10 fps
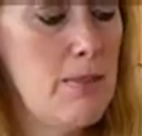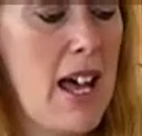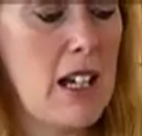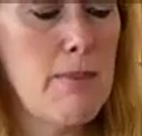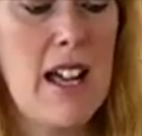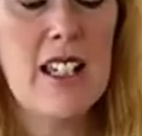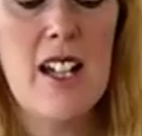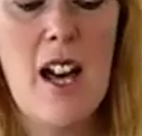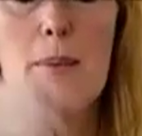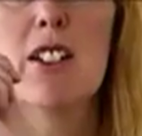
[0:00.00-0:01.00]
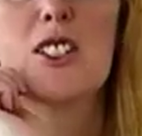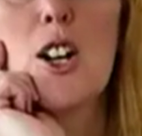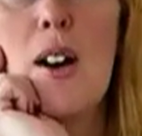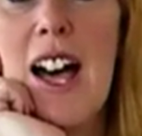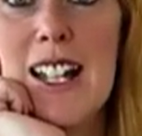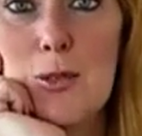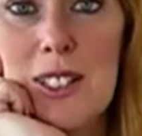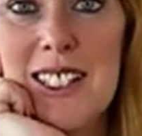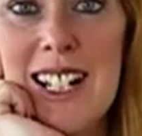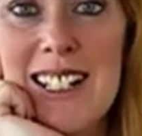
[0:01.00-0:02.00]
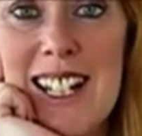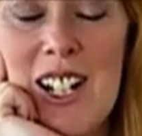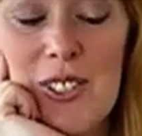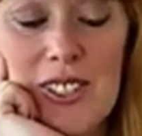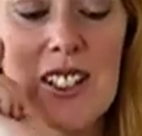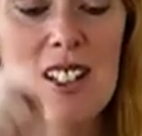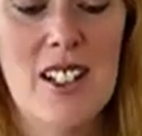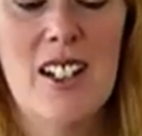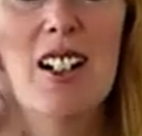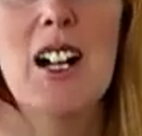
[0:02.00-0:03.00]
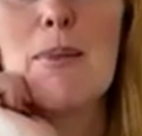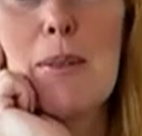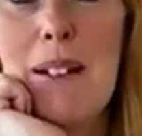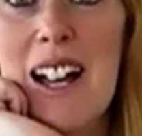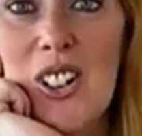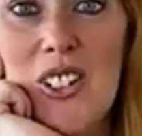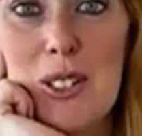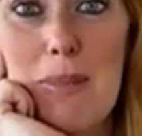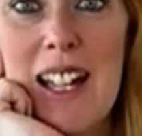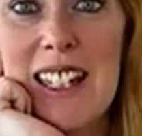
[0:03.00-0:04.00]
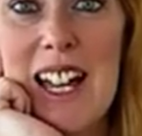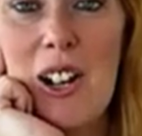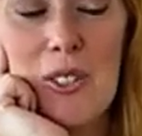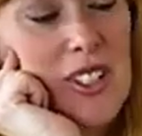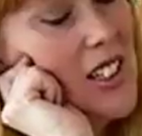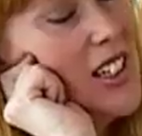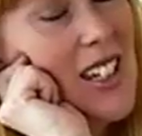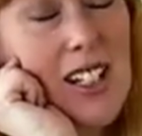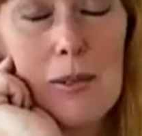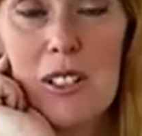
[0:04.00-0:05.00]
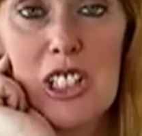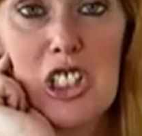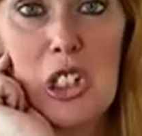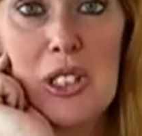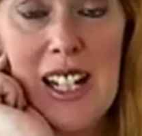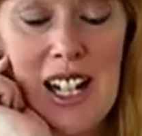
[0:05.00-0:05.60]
to pack back up. So as we sign out, I'm going to pack all this back out, and I'm going to show you